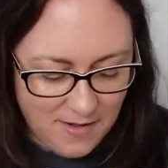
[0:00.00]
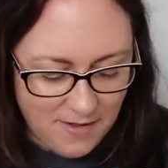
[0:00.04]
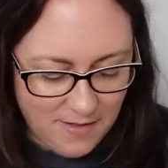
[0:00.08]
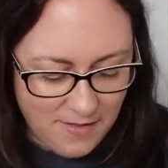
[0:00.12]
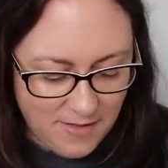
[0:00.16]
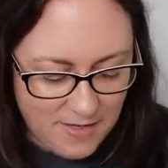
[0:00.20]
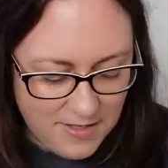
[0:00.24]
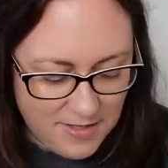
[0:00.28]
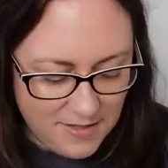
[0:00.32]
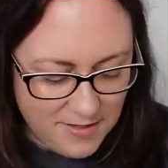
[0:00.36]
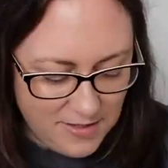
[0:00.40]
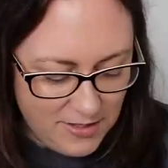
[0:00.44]

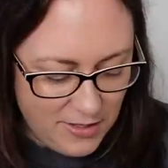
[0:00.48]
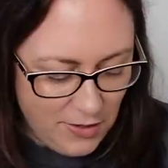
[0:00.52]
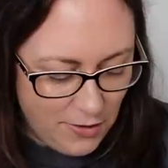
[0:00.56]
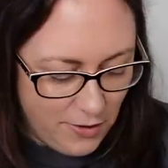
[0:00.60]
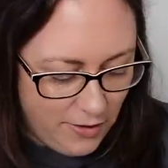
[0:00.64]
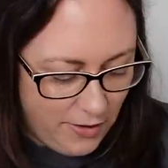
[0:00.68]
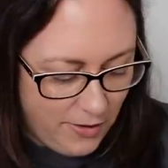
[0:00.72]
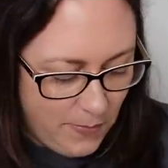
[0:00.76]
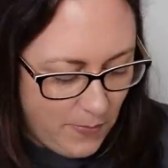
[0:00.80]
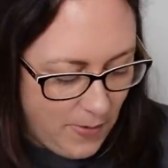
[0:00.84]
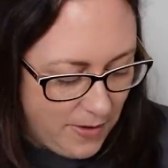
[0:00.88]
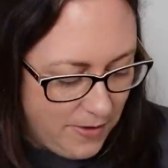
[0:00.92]
This is the
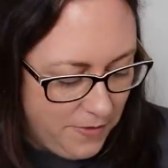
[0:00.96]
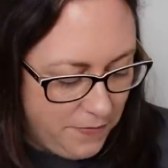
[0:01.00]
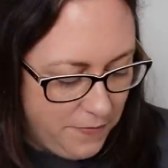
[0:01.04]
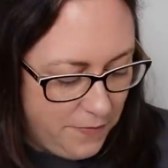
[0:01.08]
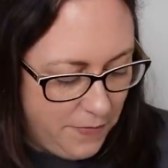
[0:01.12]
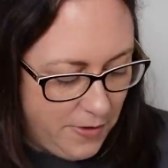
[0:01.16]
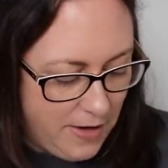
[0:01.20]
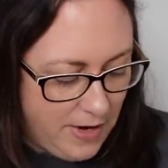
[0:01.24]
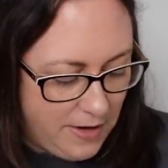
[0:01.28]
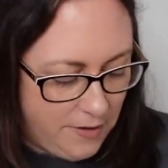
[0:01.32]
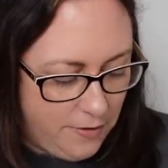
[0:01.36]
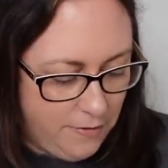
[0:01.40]
only one
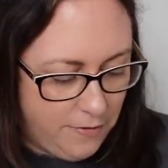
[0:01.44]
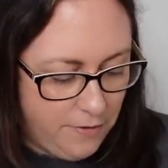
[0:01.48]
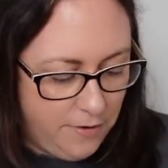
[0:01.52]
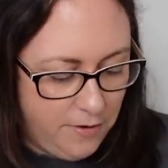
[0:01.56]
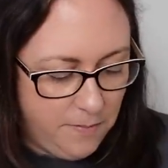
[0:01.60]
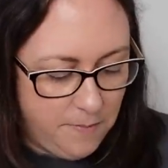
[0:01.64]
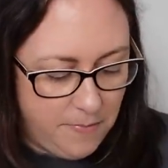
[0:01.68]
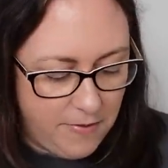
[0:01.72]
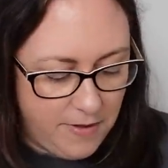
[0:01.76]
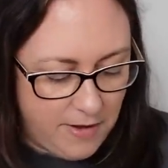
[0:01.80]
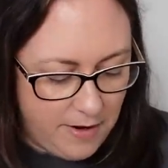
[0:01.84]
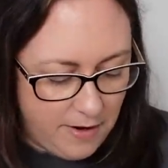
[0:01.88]
of that
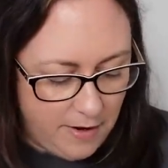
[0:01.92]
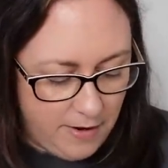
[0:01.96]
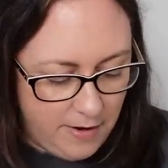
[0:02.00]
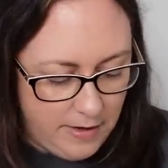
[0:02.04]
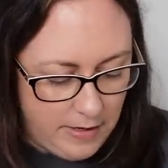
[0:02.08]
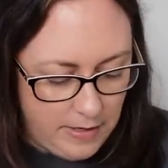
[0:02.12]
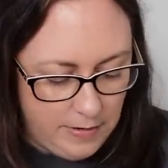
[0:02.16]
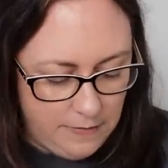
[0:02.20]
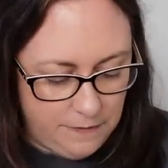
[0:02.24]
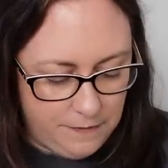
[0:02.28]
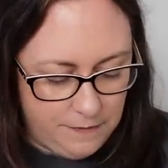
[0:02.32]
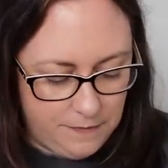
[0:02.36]
group that I
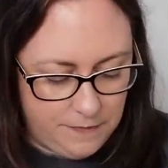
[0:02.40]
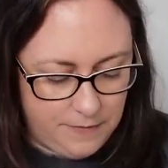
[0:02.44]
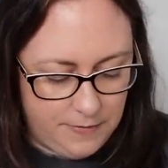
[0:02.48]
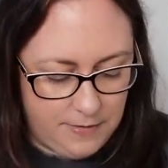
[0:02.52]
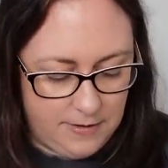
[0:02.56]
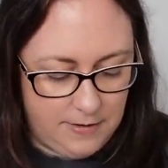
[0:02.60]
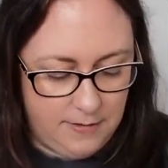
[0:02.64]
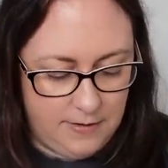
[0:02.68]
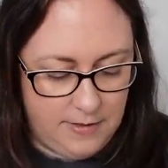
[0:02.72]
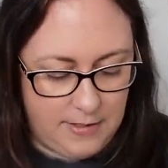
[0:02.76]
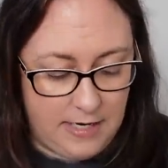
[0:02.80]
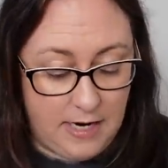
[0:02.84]
have
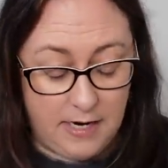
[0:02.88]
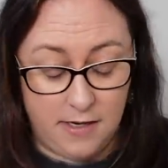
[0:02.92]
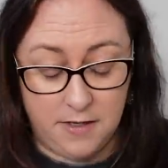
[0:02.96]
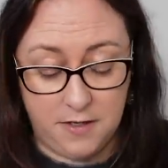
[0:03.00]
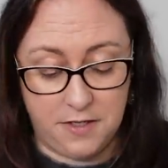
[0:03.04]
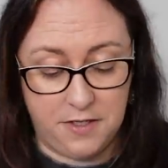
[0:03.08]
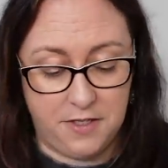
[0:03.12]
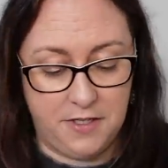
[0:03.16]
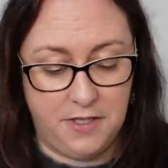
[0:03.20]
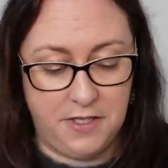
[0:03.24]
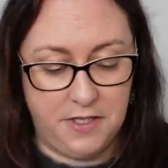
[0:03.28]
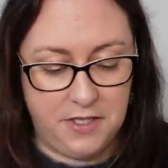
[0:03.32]

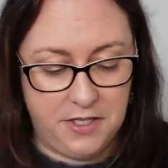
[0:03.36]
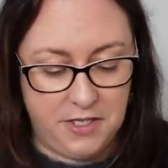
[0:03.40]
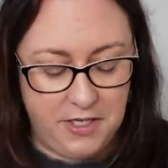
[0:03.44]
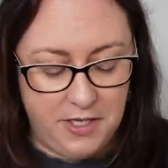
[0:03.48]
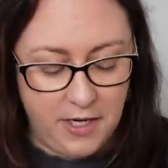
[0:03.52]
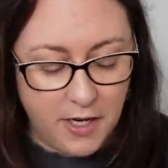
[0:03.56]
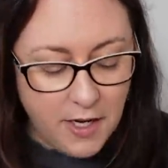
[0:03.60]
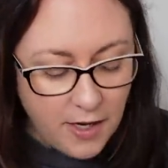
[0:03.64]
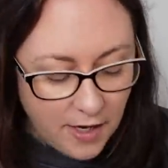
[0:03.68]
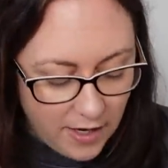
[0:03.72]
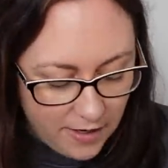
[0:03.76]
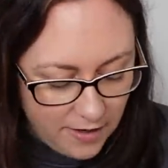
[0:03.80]
touched this
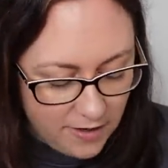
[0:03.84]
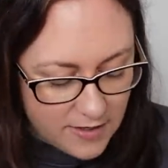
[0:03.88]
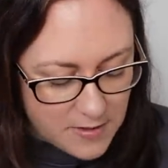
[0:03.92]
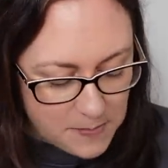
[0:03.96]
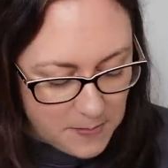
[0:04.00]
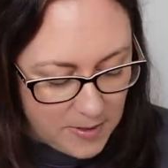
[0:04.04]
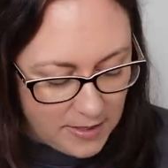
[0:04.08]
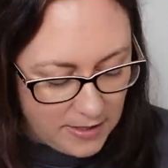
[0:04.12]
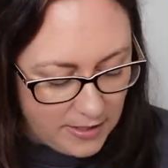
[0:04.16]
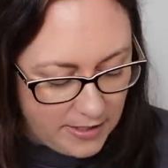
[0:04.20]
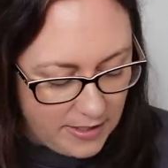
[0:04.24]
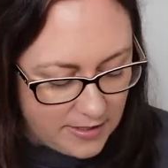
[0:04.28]
year, and it's
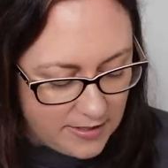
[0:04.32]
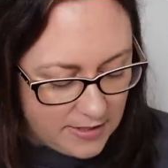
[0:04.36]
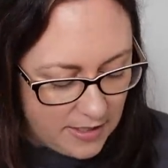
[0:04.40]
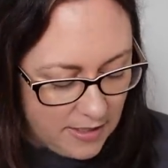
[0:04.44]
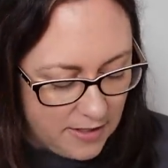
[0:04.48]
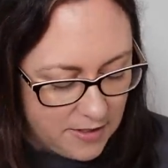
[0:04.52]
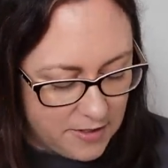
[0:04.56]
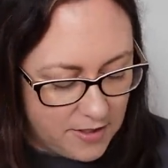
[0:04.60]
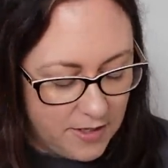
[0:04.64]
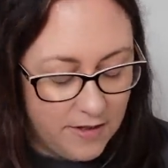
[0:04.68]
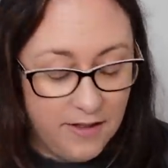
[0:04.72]
barely a touch.